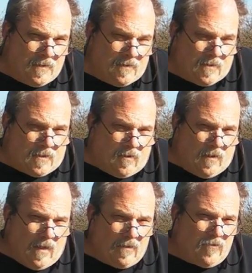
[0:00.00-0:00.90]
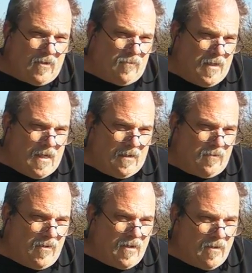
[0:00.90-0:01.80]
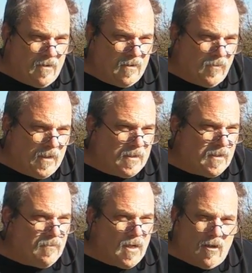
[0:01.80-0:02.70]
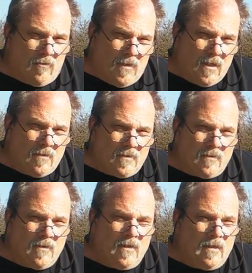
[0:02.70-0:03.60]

Since it's all electric, we had $320-some bills,